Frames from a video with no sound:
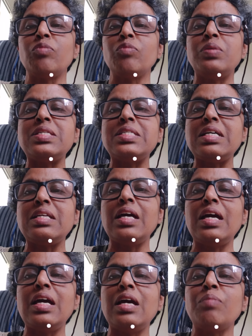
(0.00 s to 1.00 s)
busy
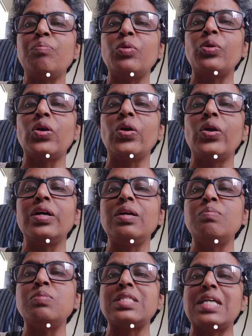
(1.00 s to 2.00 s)
day and put on a
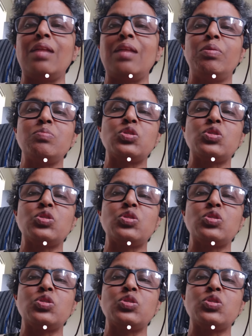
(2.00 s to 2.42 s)
hymns album.